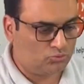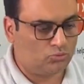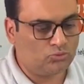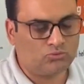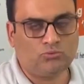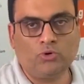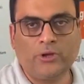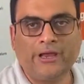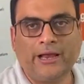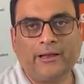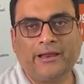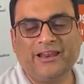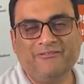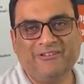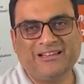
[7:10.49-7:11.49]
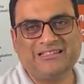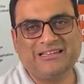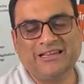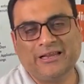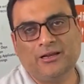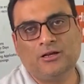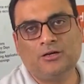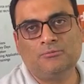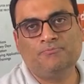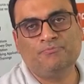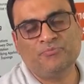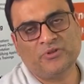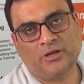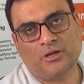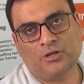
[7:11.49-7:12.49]
who's looking at investing in a,
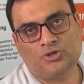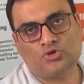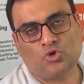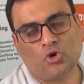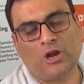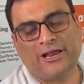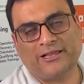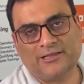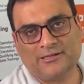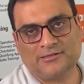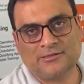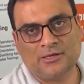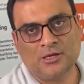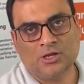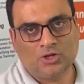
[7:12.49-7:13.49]
in a store like this.